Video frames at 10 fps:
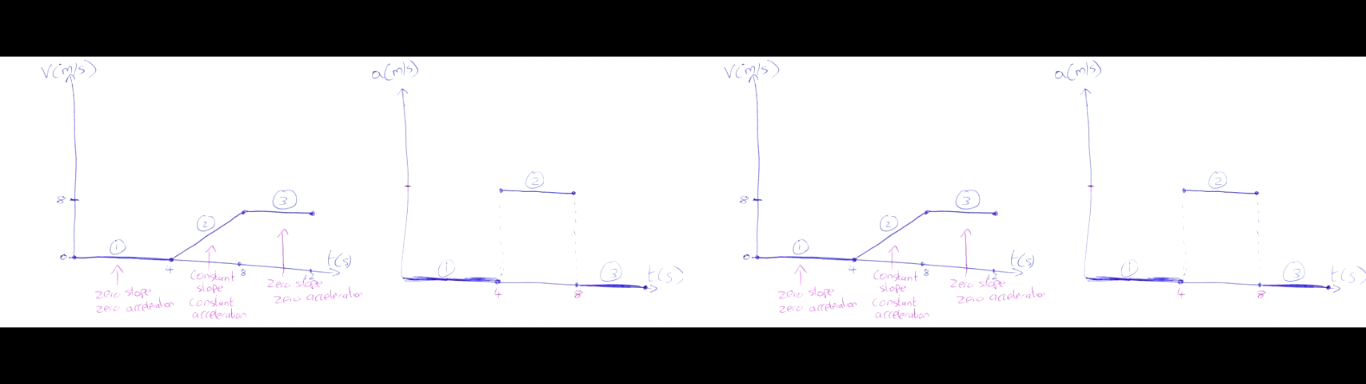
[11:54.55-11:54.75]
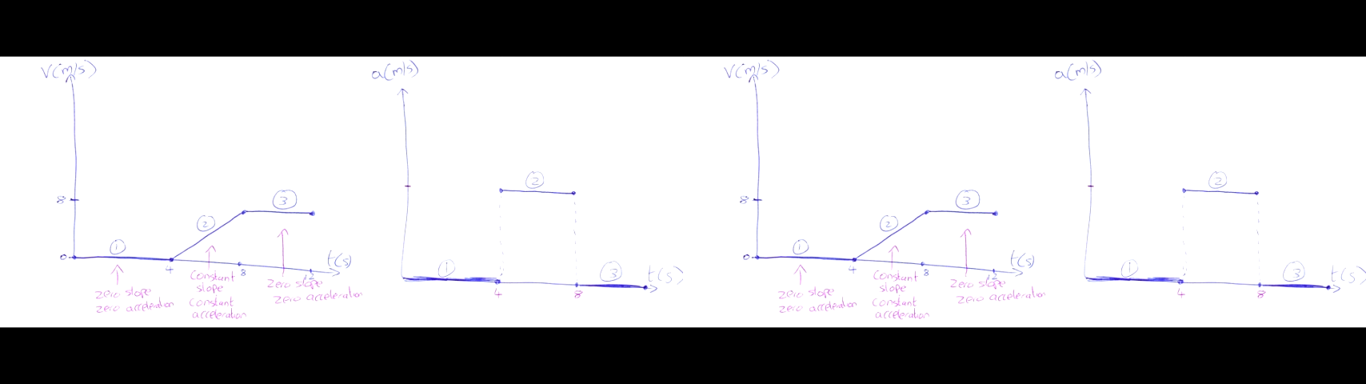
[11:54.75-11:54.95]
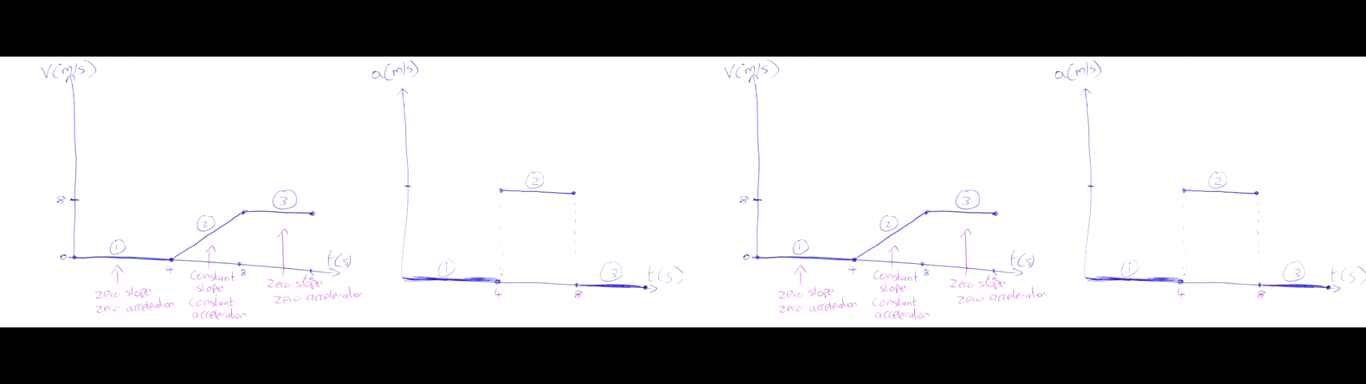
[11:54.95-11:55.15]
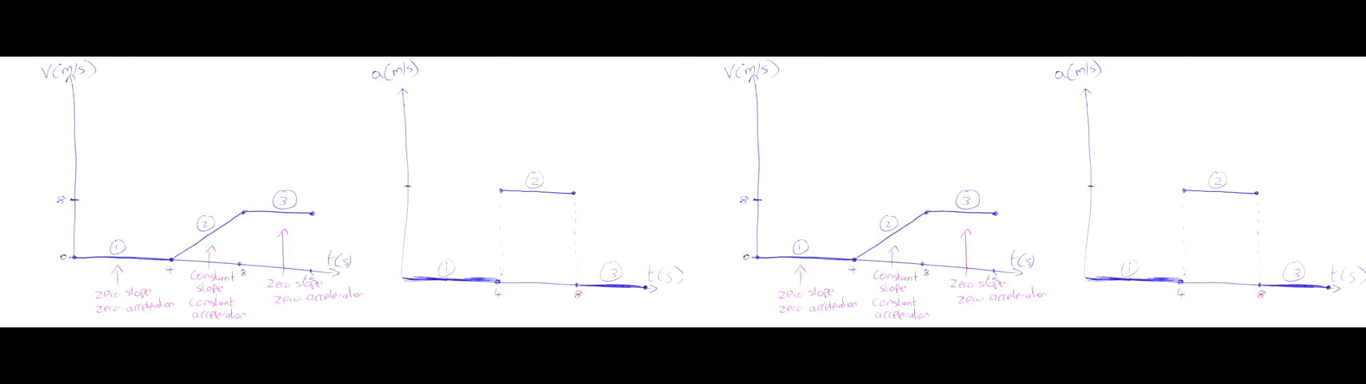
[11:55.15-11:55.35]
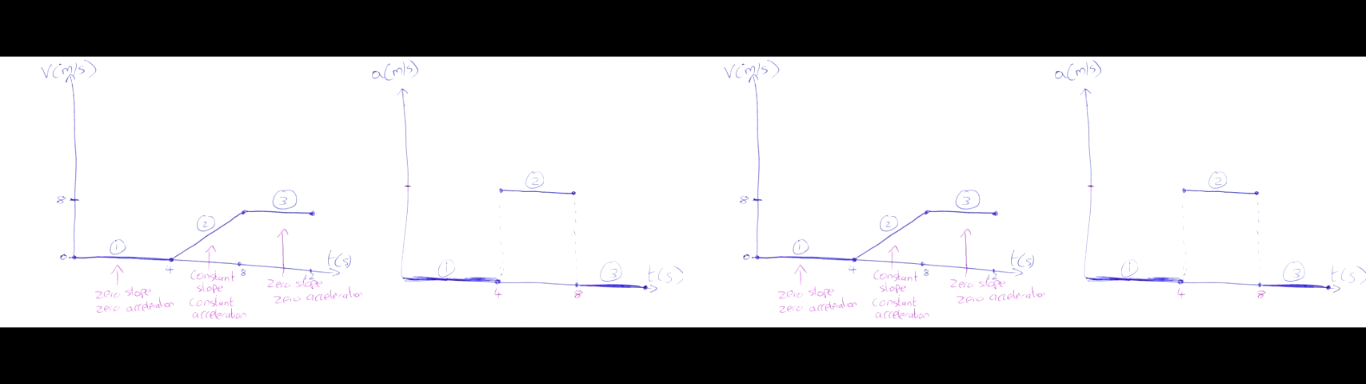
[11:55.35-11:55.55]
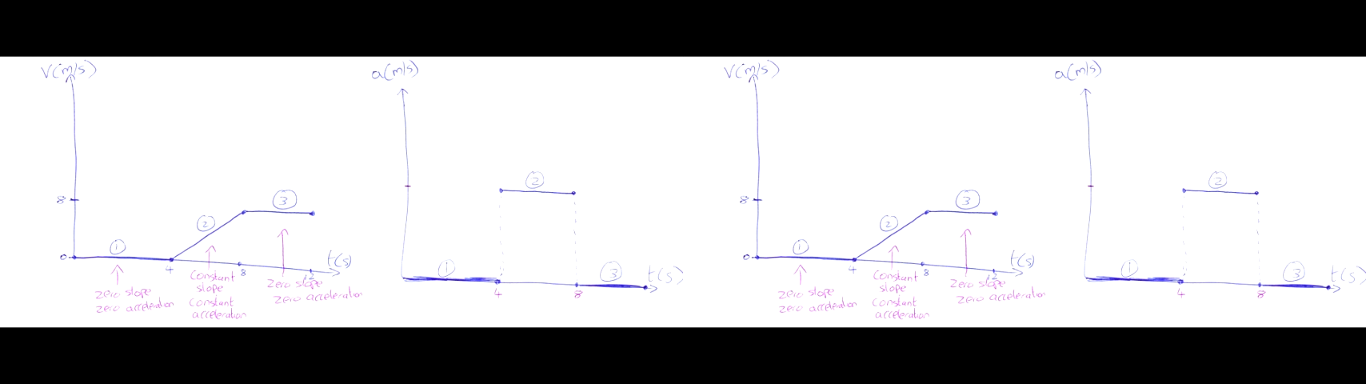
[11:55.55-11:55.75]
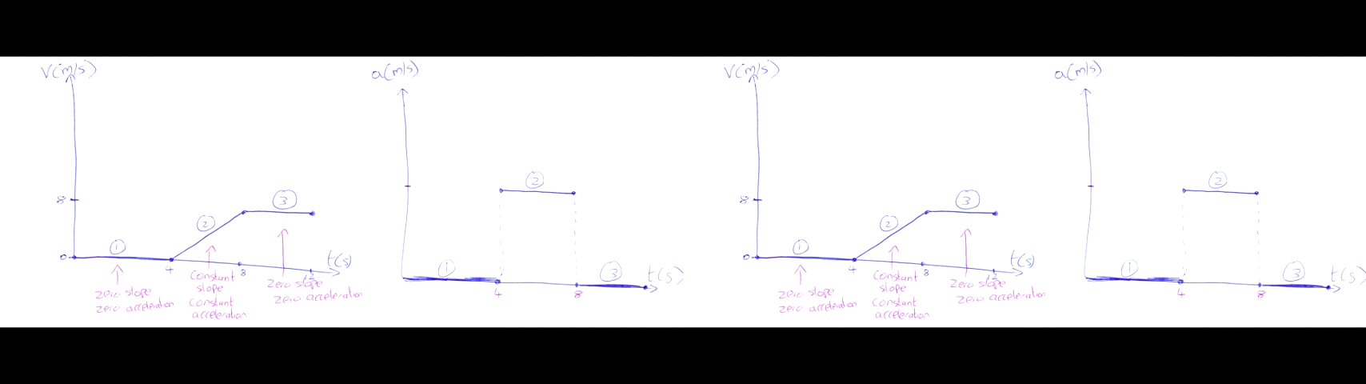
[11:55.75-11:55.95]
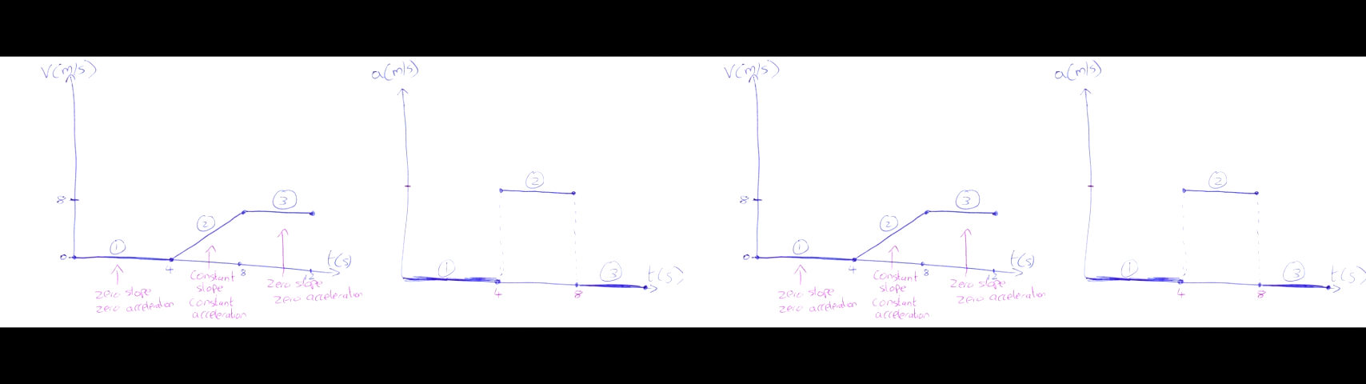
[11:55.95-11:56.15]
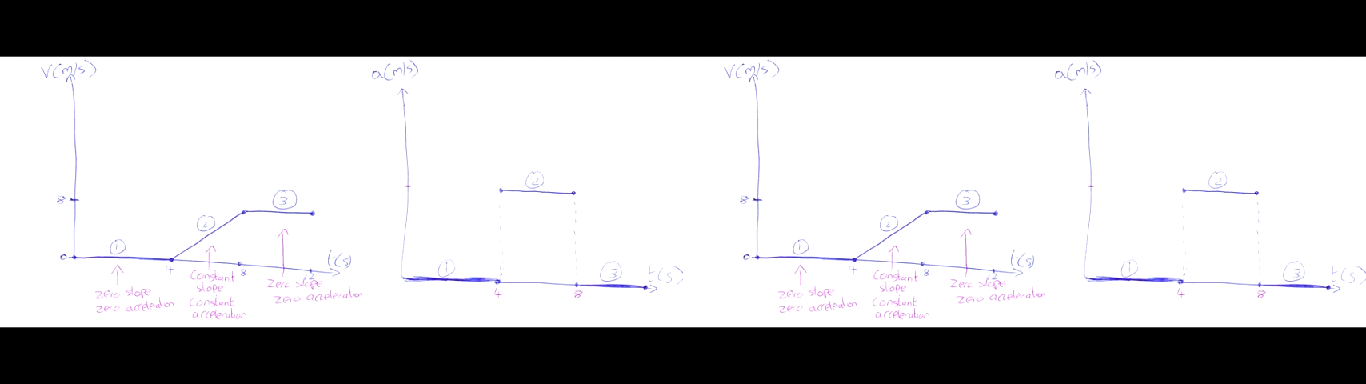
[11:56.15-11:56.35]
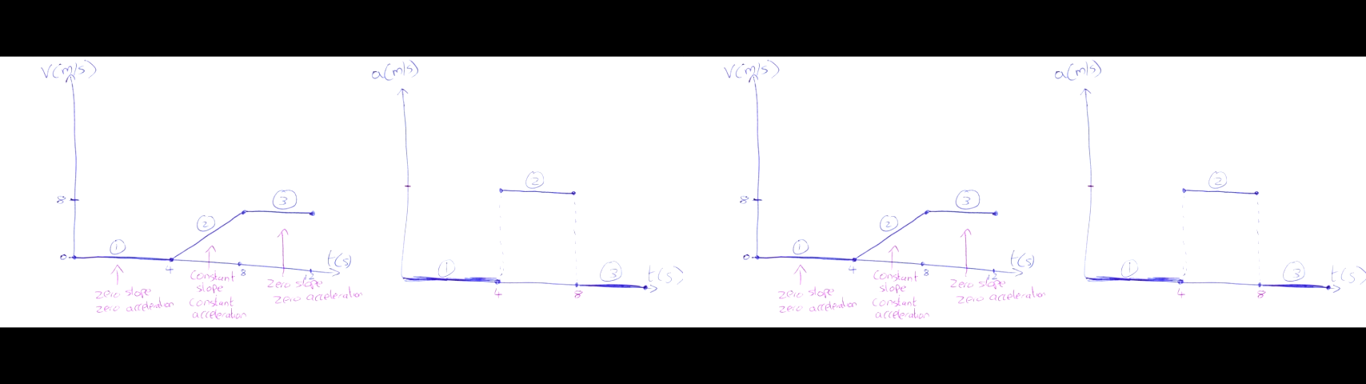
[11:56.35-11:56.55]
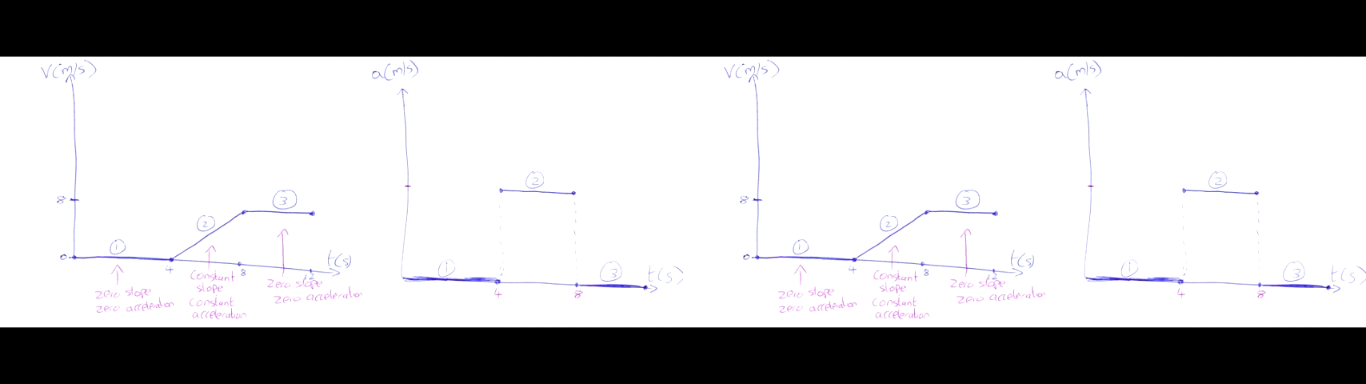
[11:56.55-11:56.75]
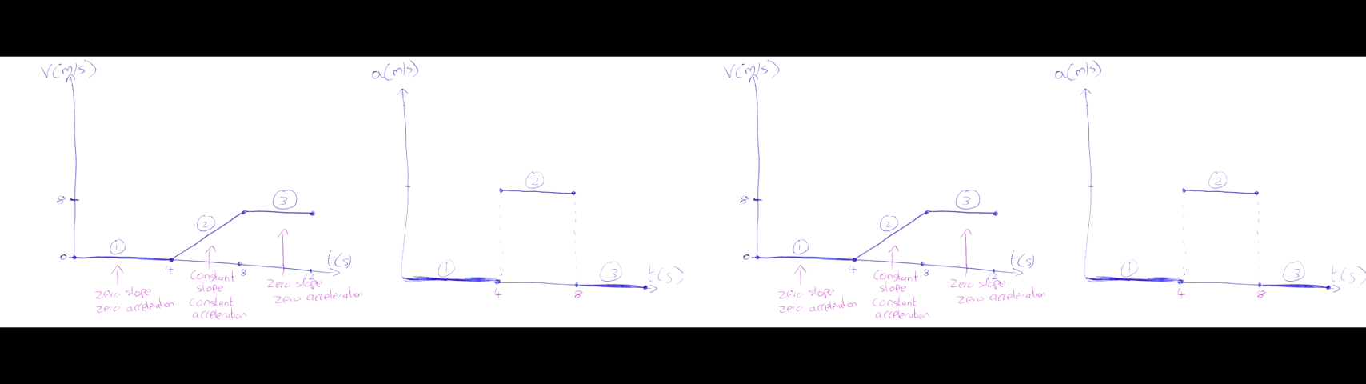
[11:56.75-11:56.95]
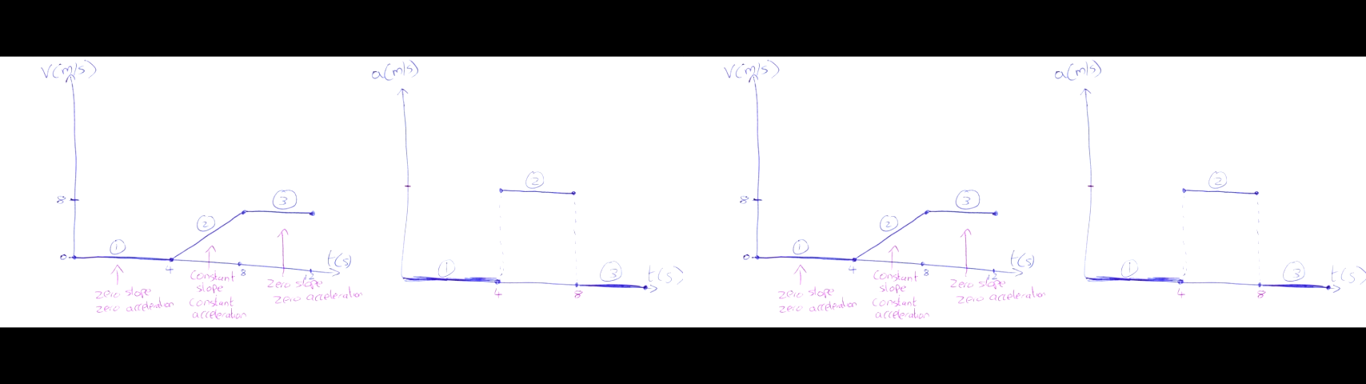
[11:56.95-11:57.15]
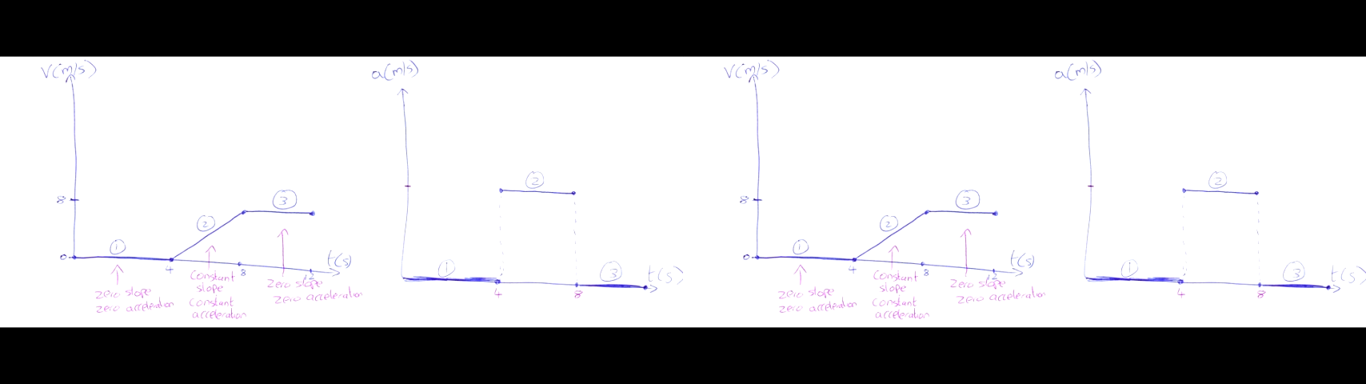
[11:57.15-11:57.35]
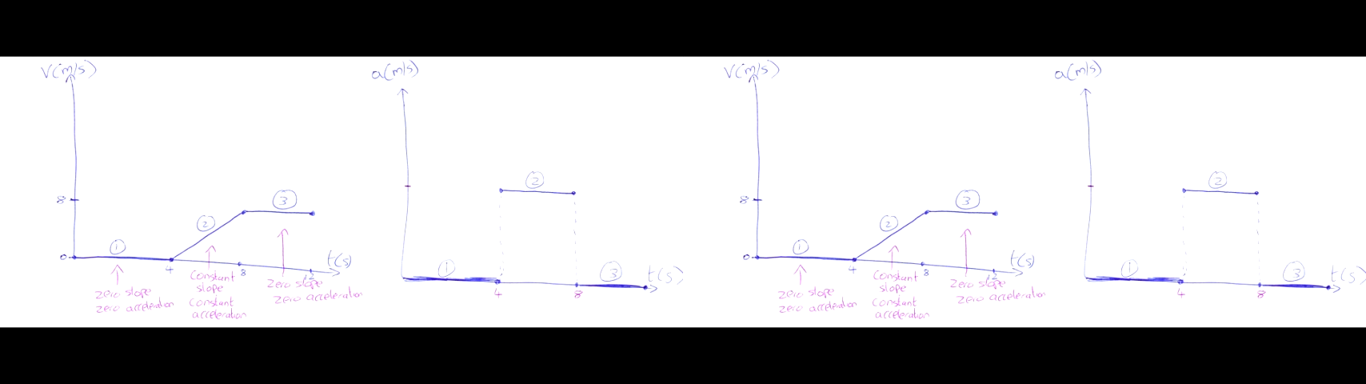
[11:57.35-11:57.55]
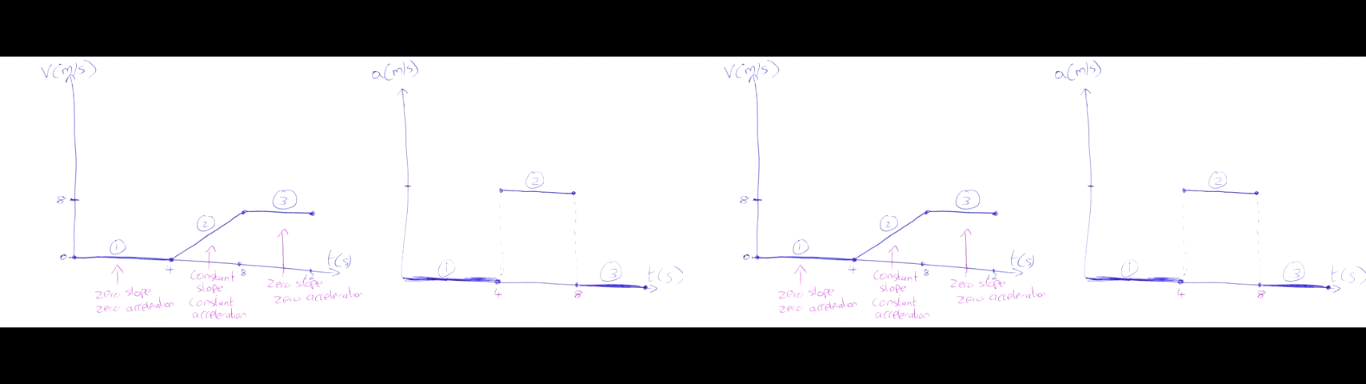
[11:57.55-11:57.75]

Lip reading: Nobody's mouth can be seen.